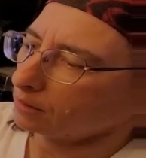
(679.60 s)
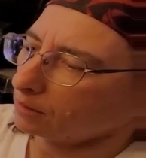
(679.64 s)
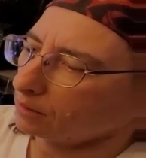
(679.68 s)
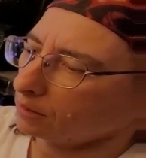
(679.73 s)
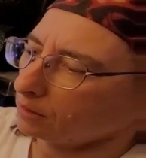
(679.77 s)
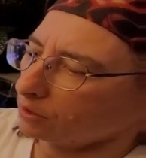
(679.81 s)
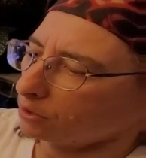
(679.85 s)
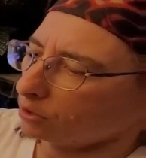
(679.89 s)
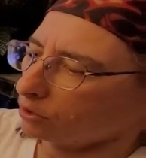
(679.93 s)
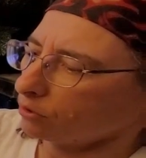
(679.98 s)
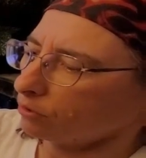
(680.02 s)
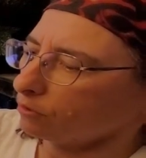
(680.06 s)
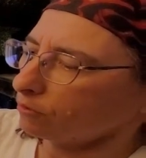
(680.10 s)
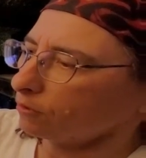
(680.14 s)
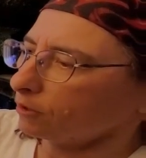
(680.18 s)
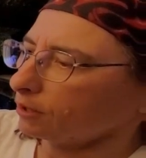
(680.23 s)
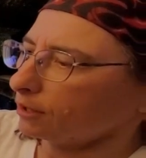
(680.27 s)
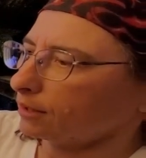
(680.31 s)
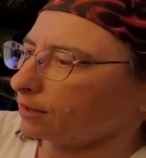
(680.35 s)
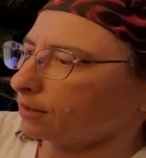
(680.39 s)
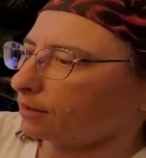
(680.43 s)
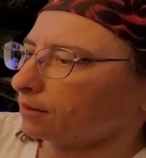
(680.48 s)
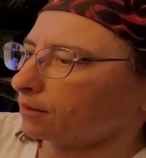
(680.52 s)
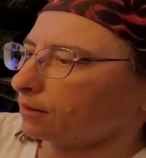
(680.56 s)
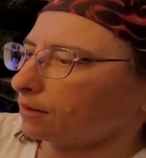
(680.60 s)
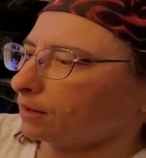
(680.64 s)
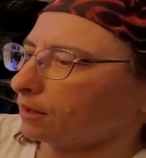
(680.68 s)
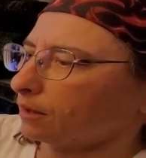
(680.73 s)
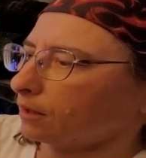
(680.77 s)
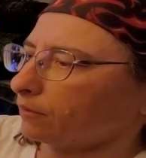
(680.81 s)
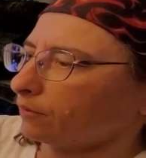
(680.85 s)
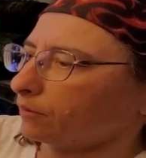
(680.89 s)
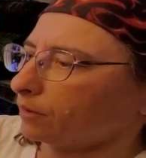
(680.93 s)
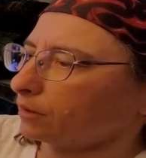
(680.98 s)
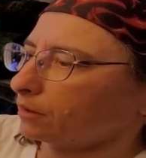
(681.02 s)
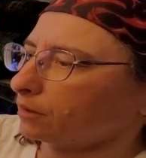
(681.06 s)
it truly doesn't
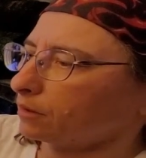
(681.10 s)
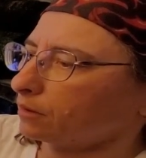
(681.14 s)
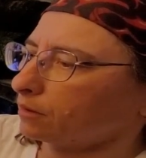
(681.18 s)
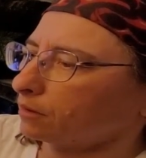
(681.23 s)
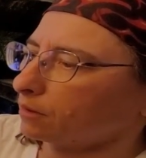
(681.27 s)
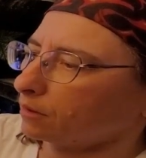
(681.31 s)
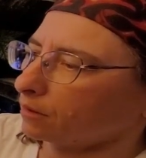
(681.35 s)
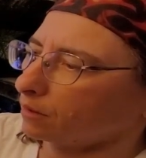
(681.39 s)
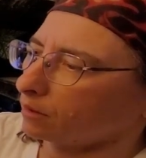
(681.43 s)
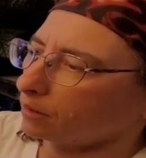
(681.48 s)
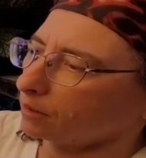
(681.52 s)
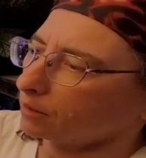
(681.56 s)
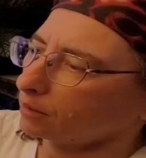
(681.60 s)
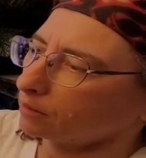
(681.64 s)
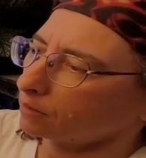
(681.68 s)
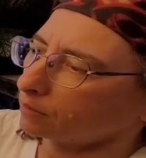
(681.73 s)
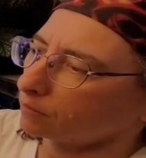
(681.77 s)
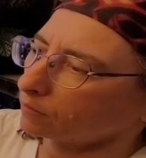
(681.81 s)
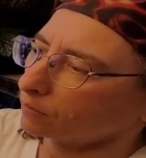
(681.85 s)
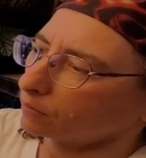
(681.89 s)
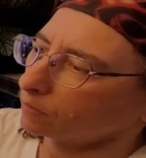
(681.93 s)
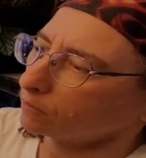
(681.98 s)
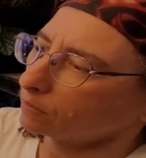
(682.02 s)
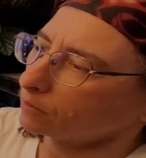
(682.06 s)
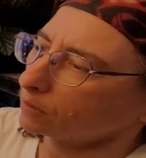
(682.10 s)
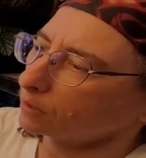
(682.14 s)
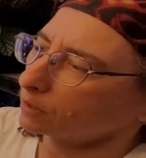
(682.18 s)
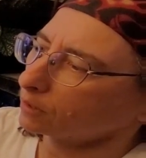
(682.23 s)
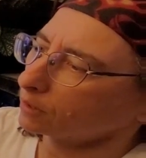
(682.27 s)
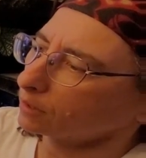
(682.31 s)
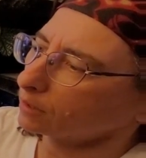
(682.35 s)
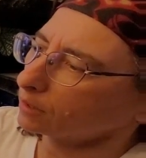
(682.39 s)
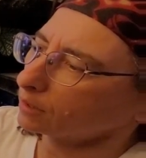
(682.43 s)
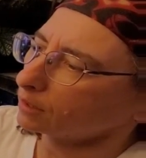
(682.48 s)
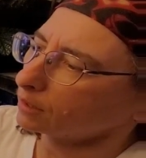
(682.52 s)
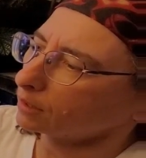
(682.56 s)
have a ton of root
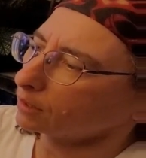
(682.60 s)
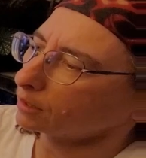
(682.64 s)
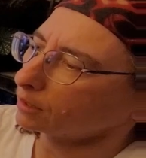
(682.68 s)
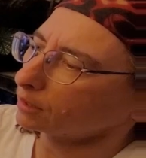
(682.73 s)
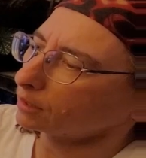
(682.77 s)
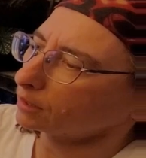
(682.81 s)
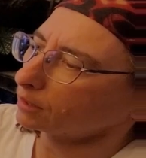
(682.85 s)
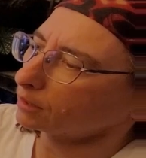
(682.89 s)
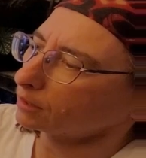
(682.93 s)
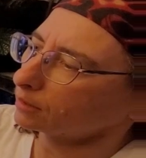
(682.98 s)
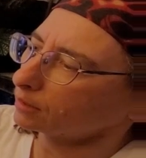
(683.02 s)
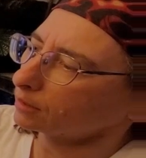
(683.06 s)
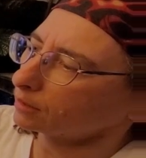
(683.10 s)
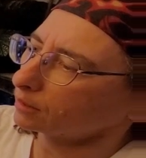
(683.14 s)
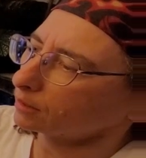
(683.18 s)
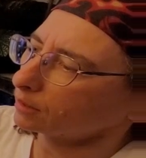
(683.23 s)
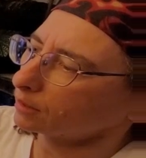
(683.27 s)
on it. I can